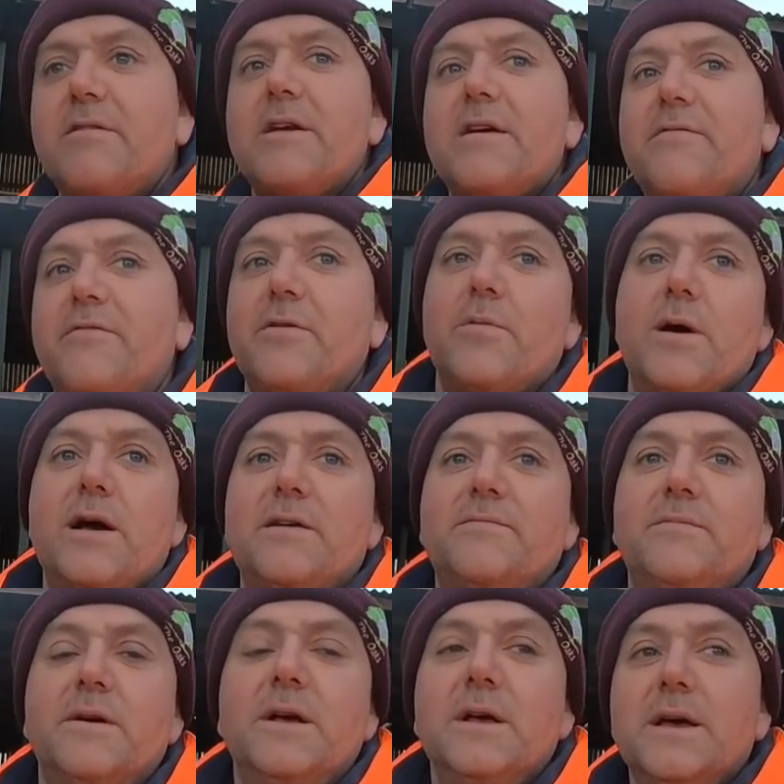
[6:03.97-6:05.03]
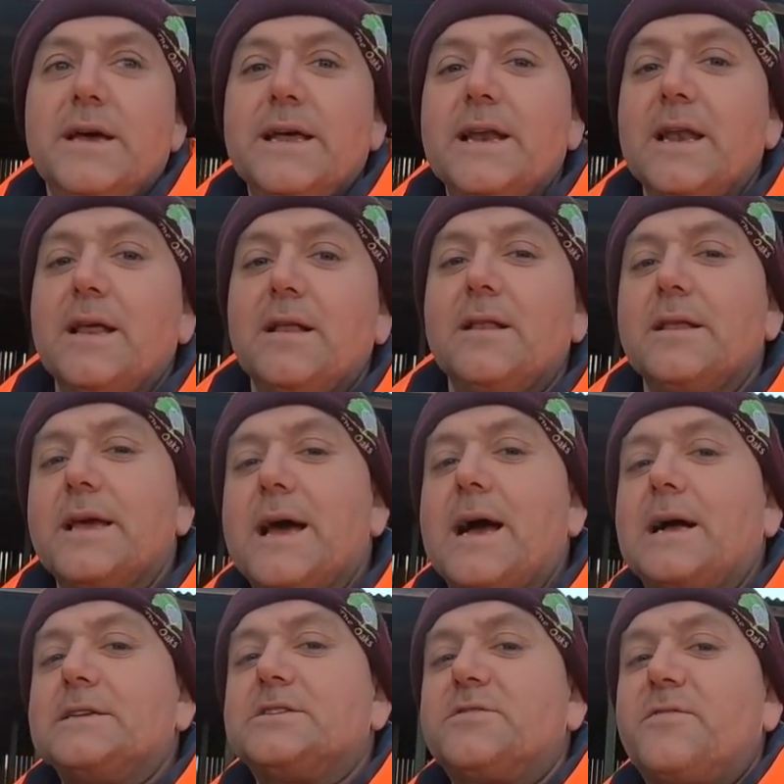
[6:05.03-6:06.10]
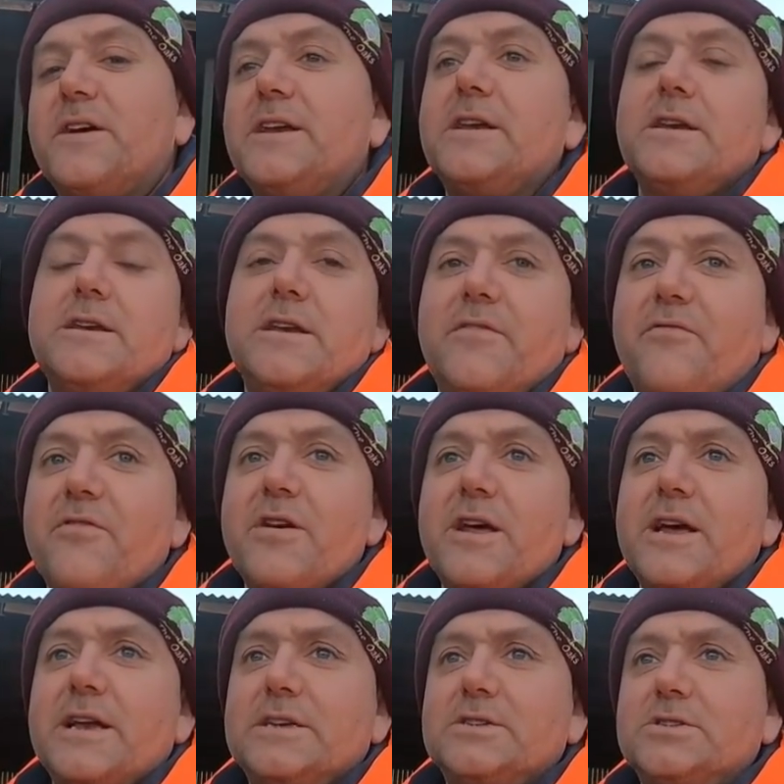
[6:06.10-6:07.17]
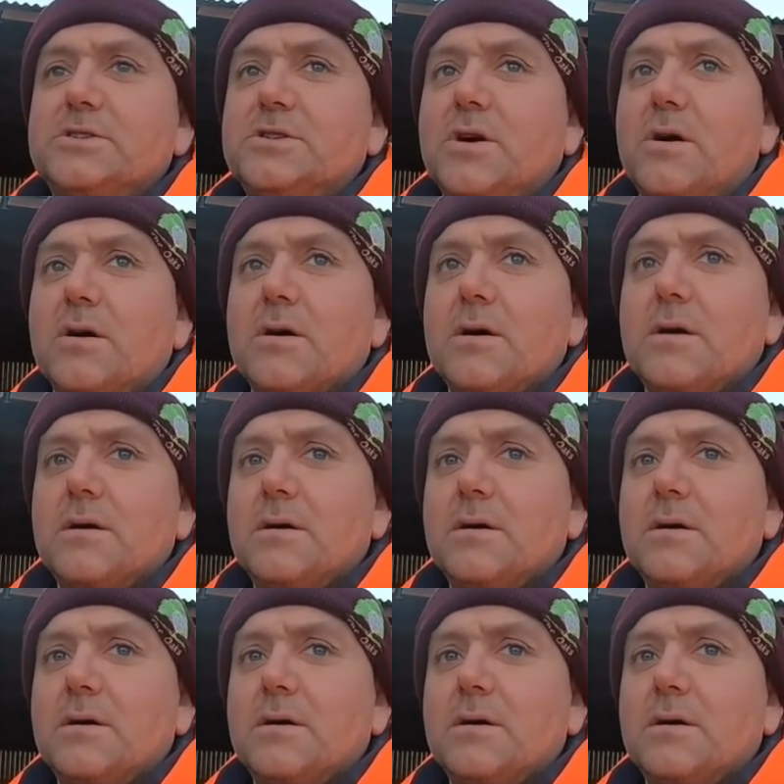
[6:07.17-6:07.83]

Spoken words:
and everywhere in little yards feeding different age stock.